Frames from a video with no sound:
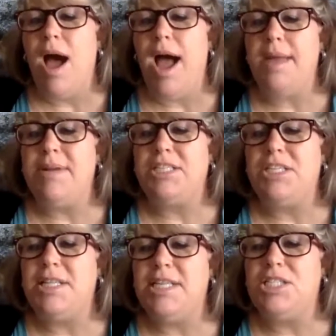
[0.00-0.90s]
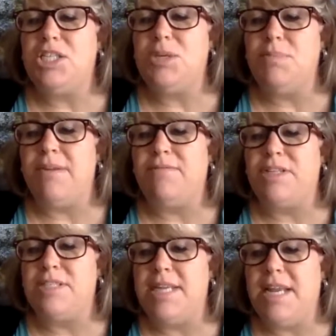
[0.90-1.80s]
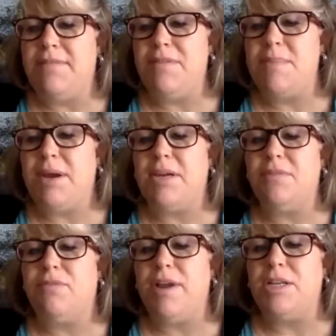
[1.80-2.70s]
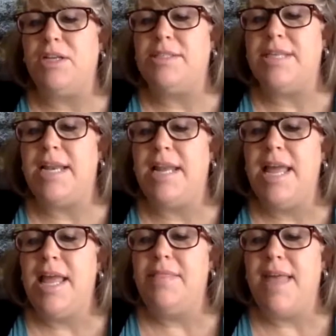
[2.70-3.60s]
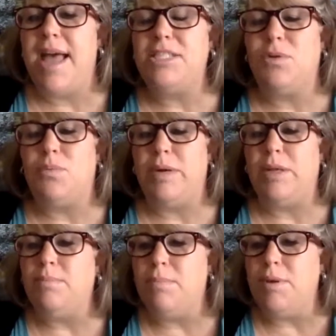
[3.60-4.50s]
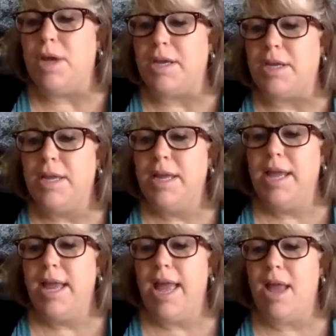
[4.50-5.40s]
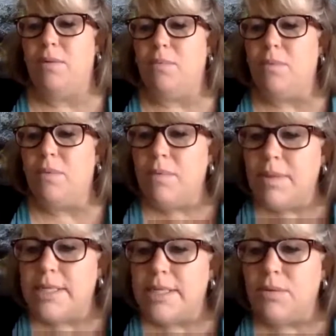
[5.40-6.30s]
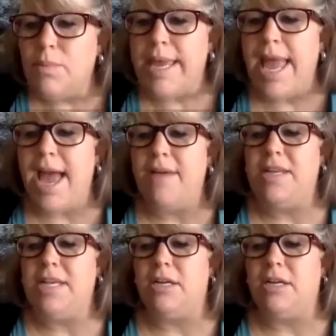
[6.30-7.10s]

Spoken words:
I mentioned this to my first Native American friend, who said, "That's a real book, and we have it in our